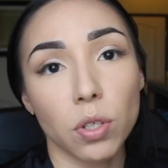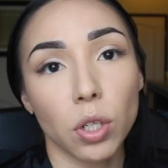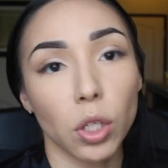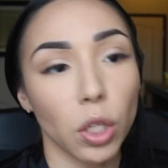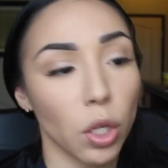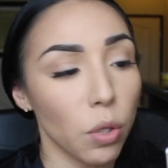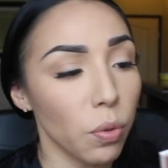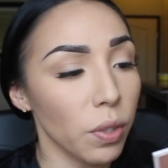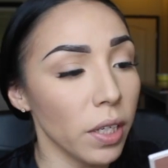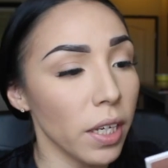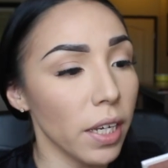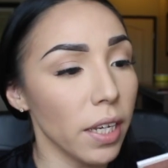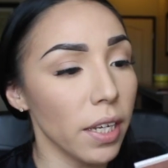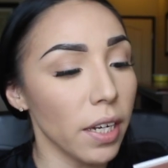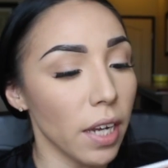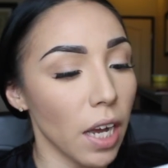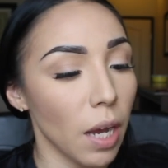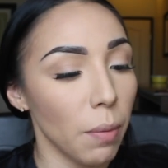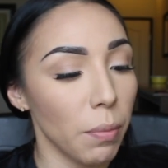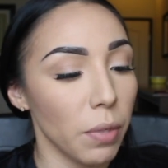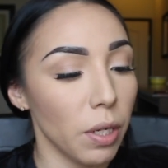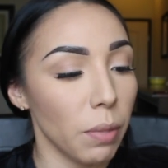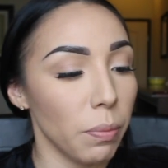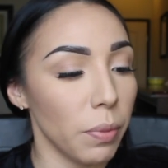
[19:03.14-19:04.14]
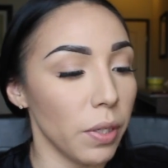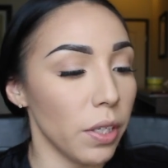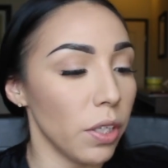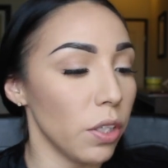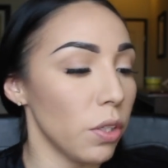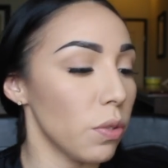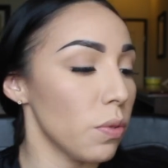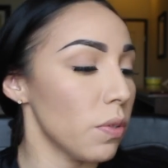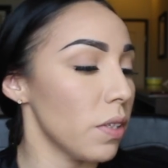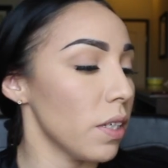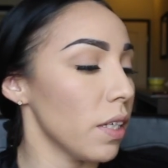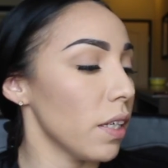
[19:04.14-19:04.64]
Glow Kit. I'm gonna be
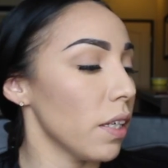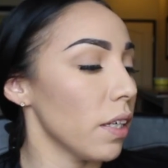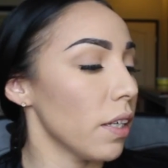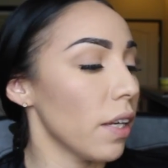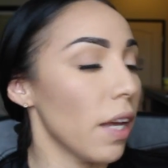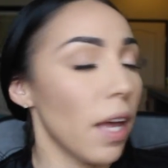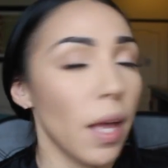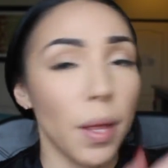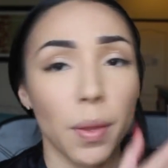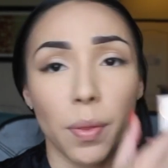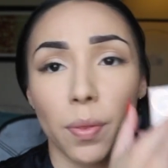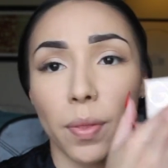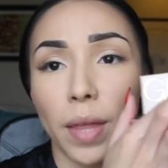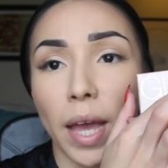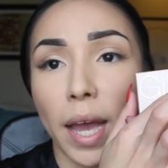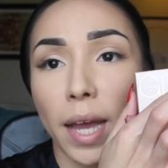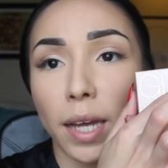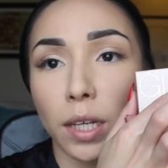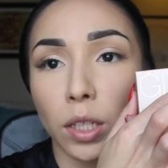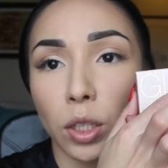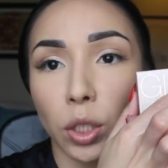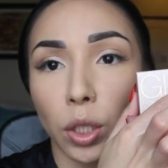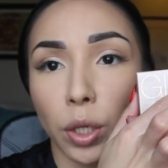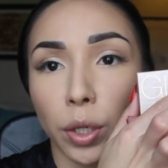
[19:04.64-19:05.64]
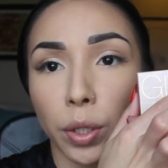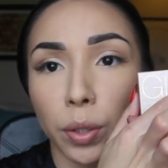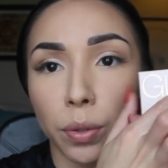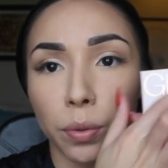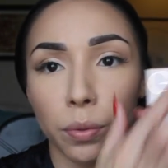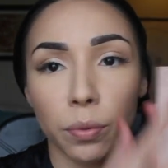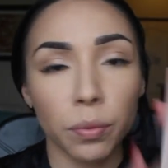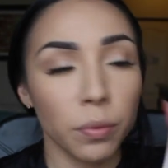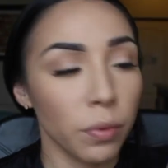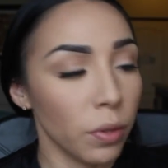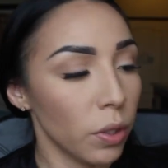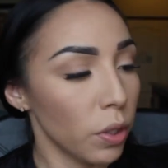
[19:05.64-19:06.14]
using that
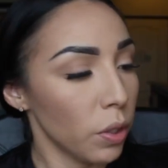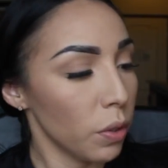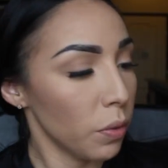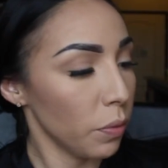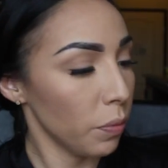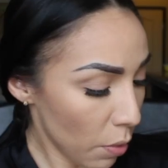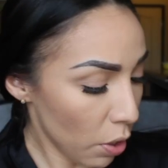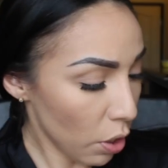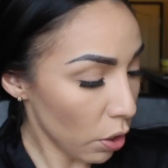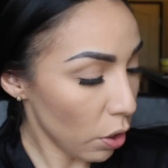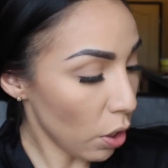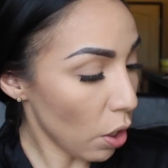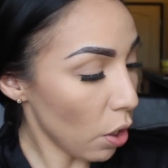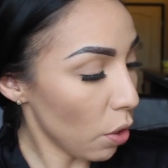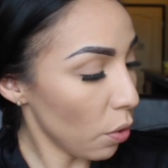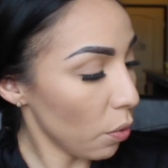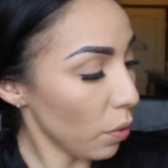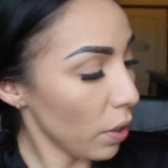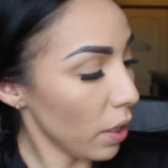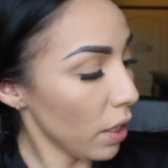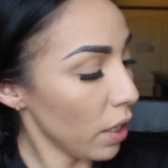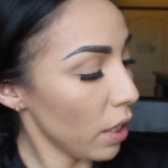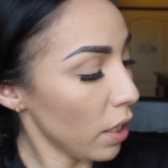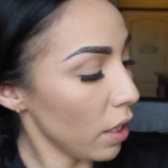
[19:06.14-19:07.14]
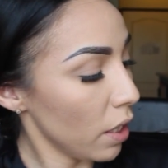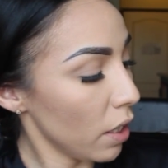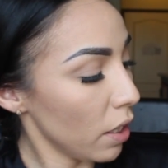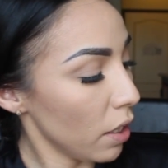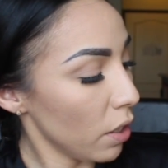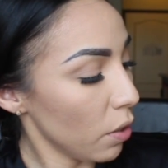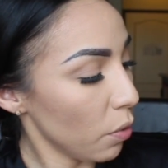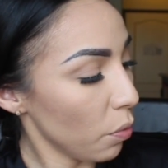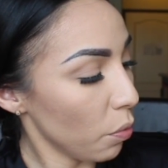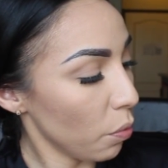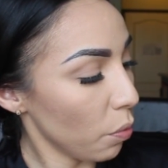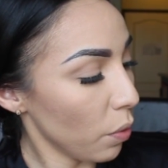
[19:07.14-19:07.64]
glow. I'm gonna go
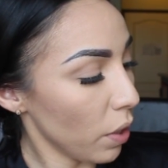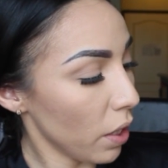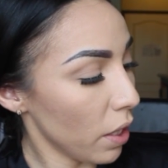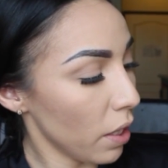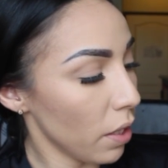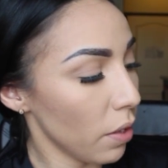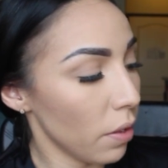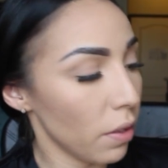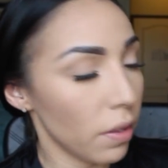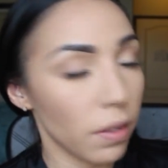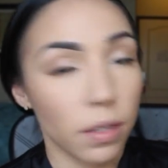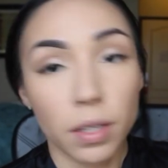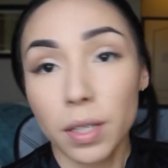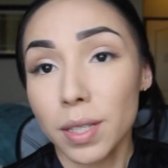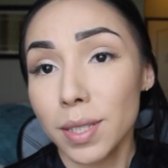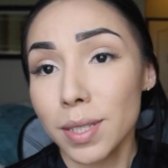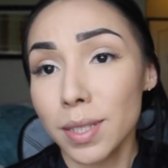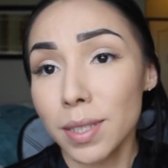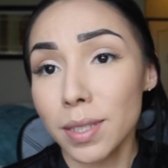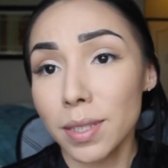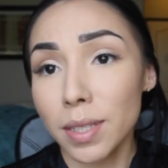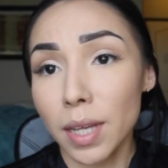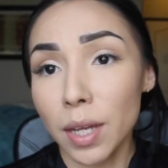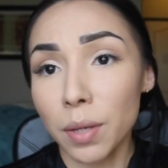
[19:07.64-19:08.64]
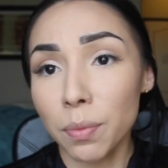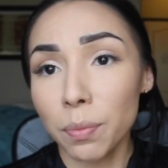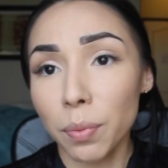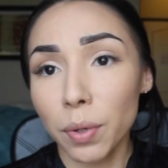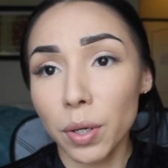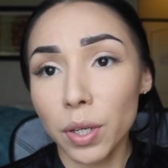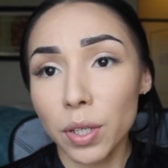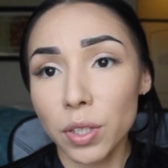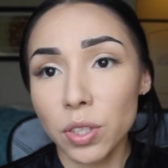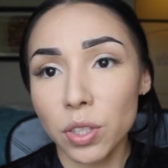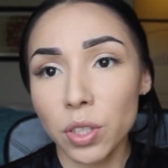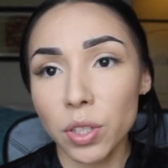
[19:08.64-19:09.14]
in with
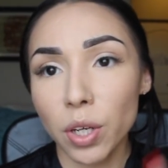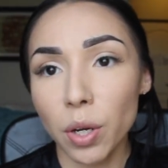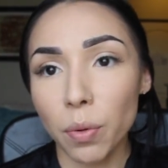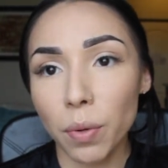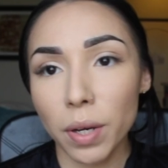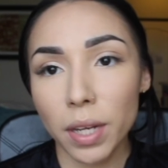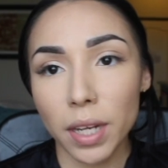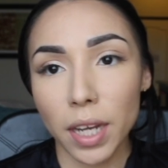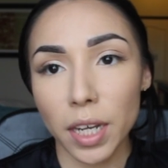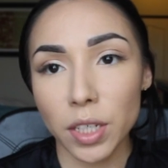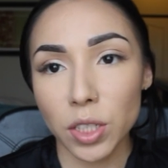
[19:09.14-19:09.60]
Sunburst. You know what?